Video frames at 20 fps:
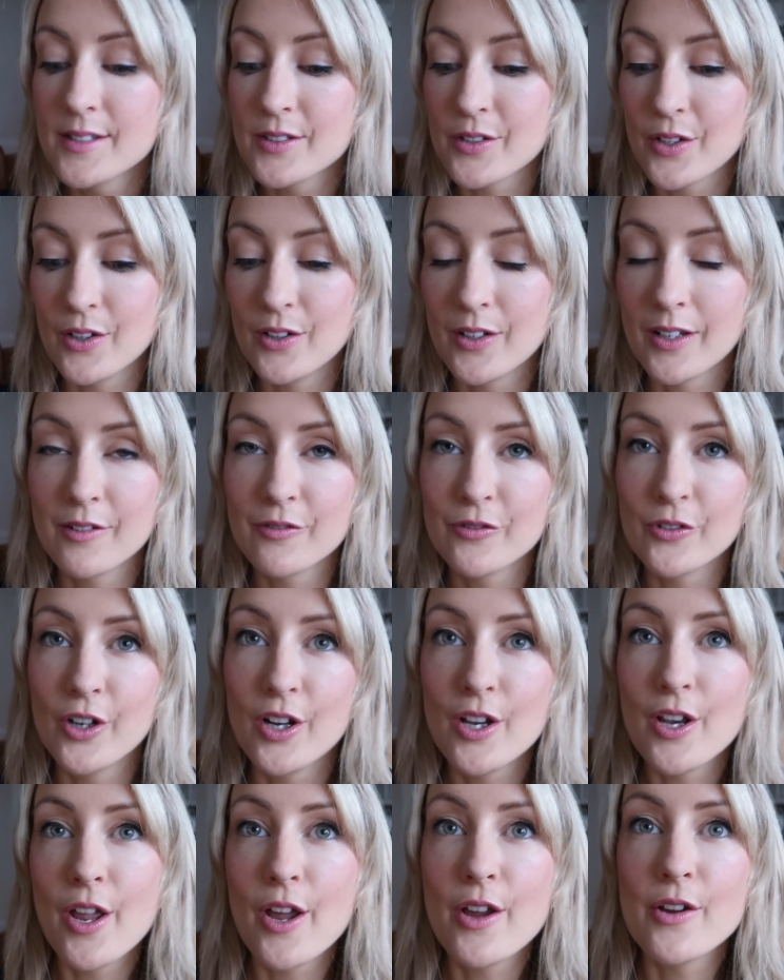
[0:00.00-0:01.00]
So you're looking for
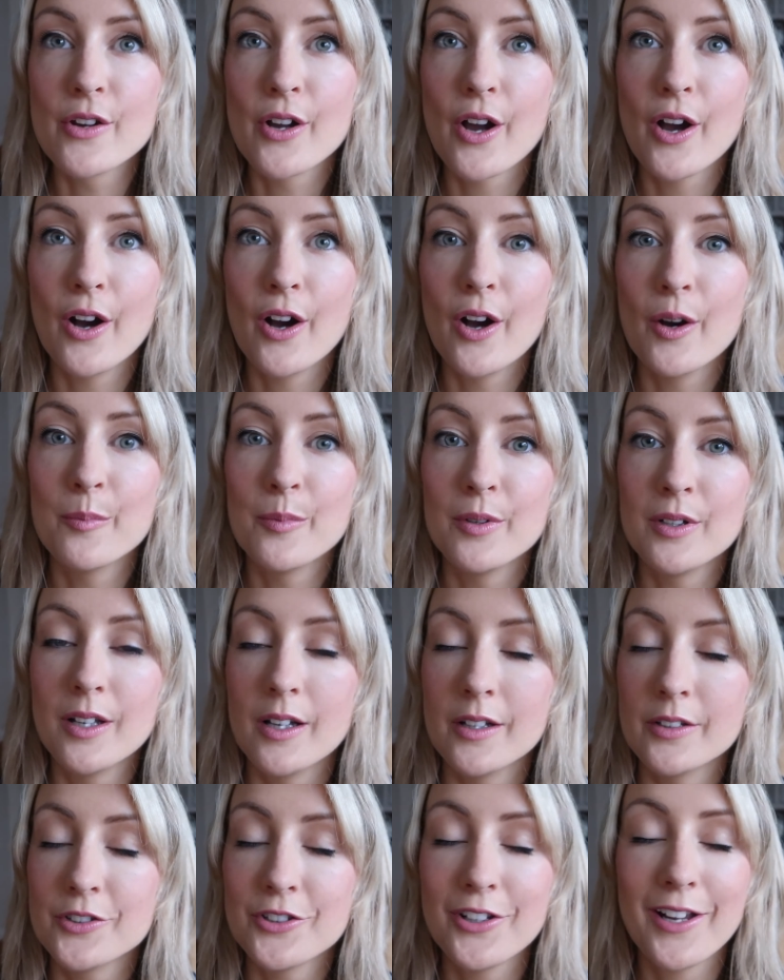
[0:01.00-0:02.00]
a low carb
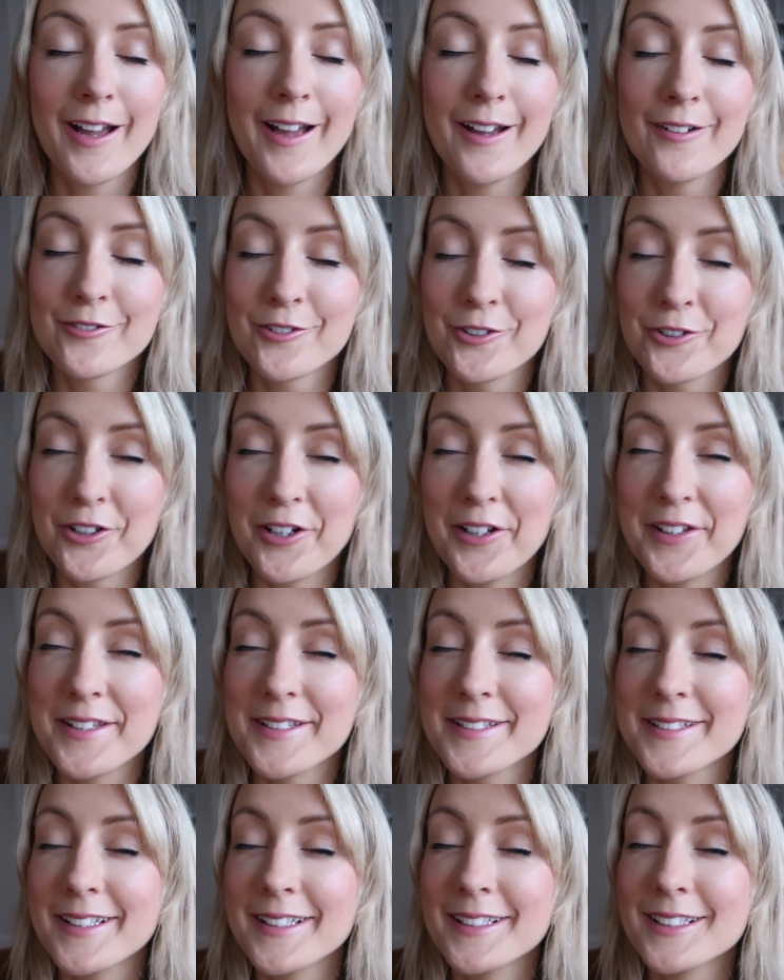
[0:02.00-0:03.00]
lunch, you have to try
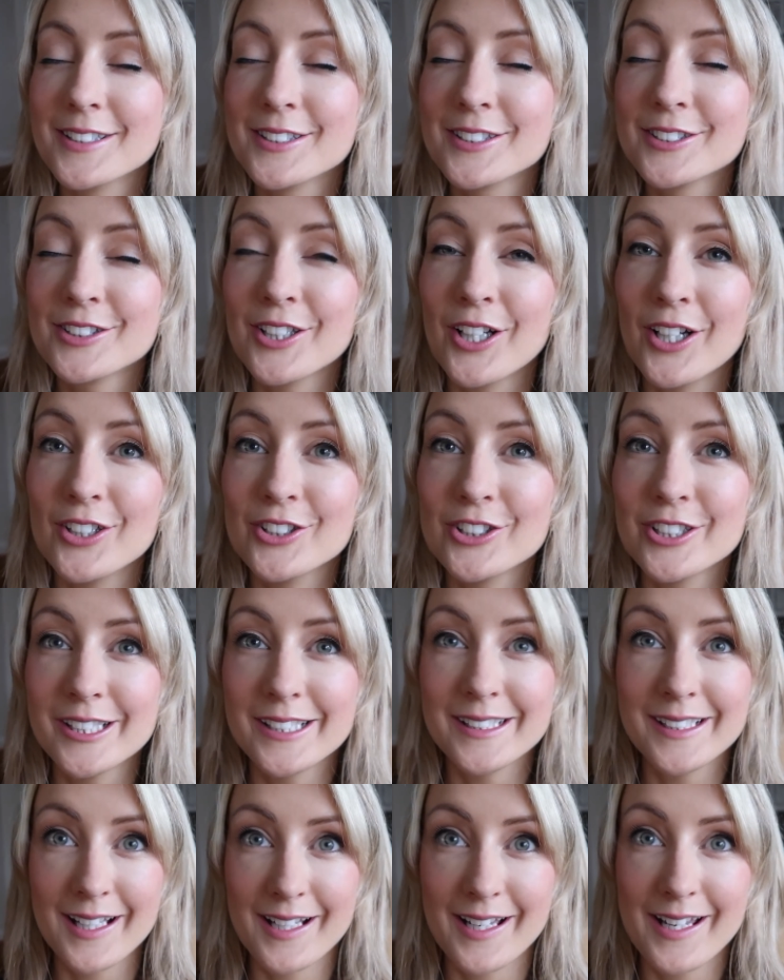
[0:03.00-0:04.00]
this. It's such
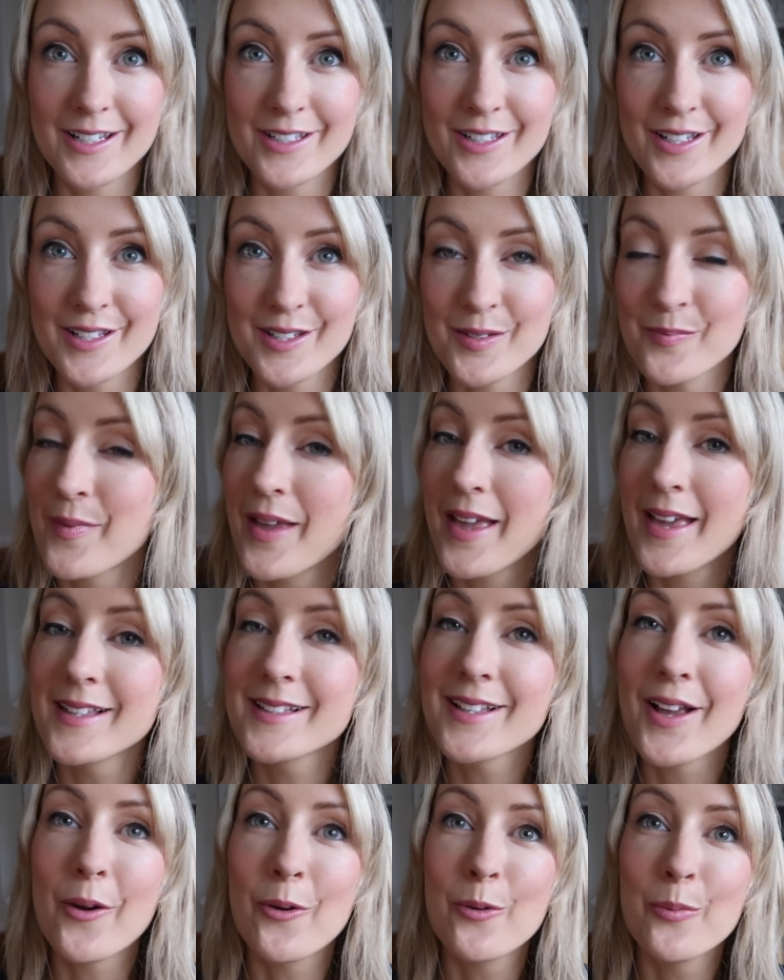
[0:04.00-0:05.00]
a delicious
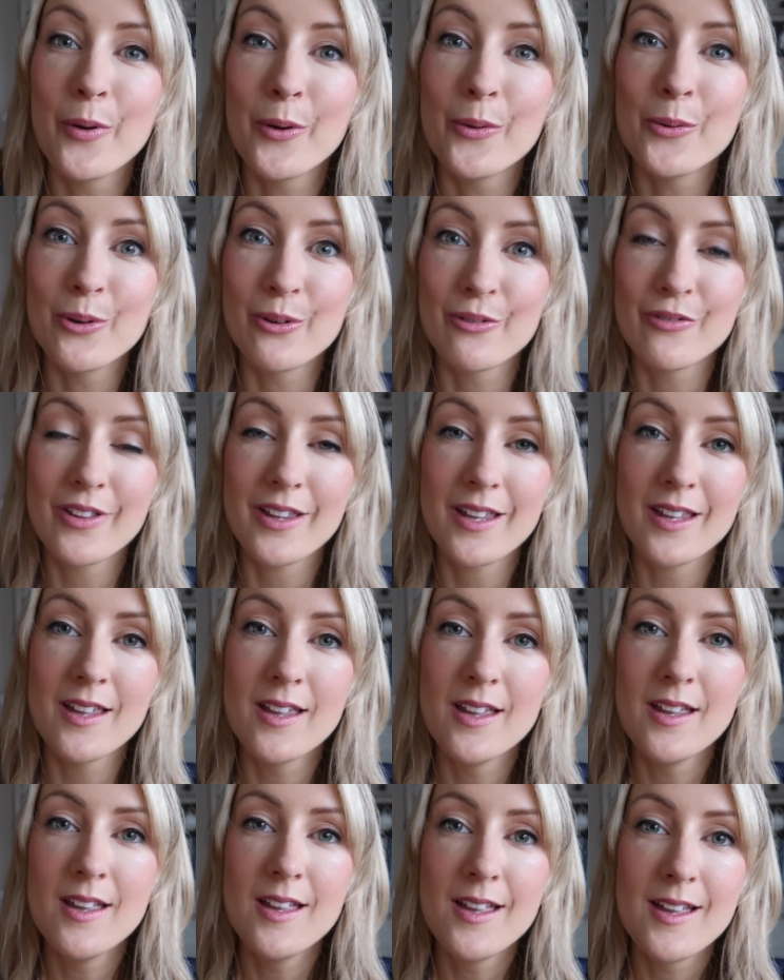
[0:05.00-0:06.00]
mix. I will put all of the
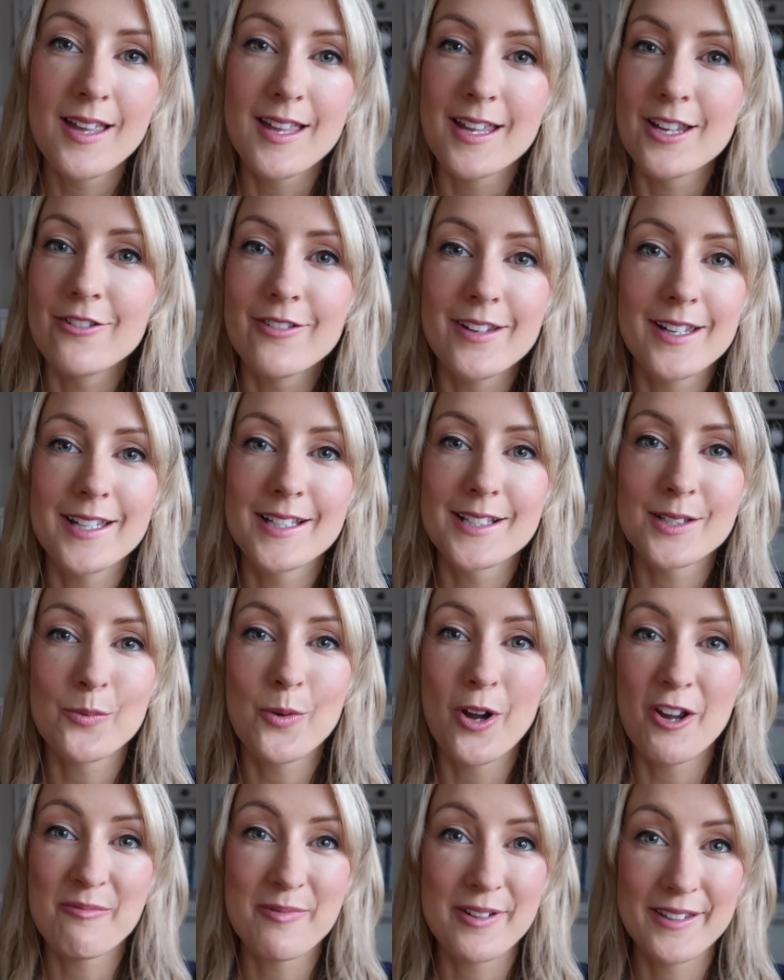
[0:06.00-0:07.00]
ingredients and
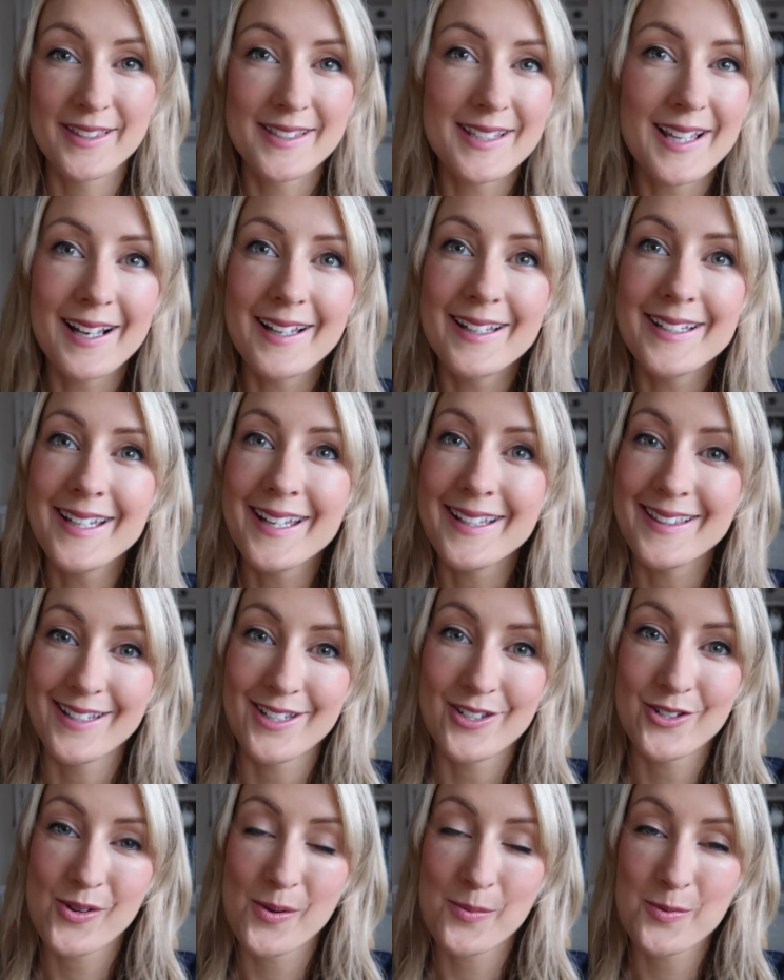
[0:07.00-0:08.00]
what I put in salad in the
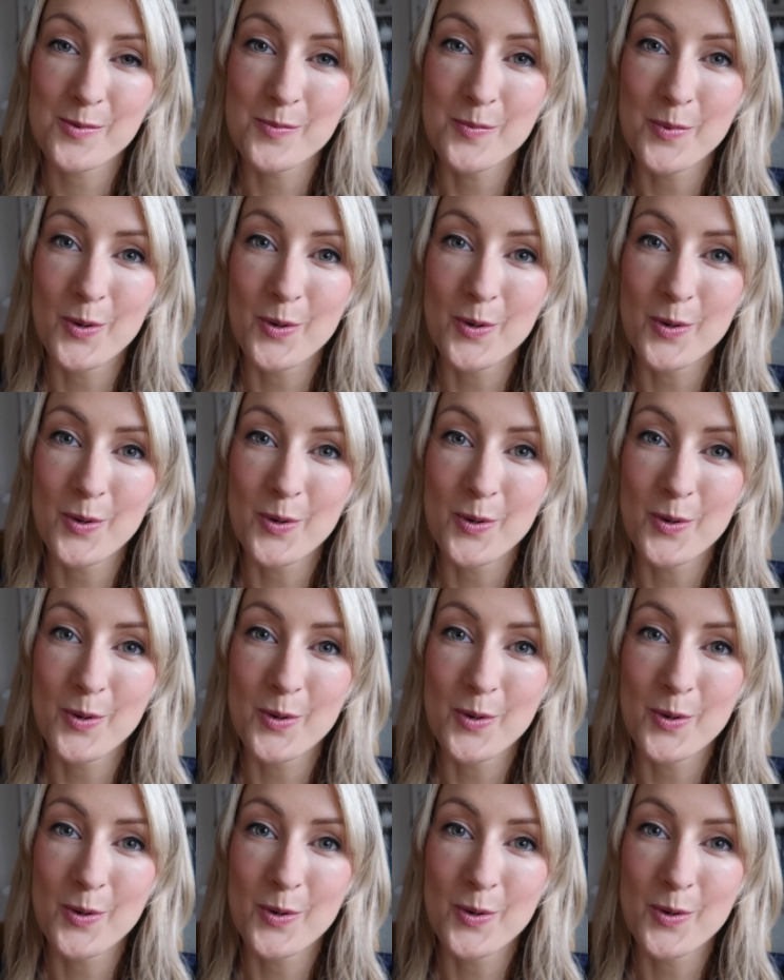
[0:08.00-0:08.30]
description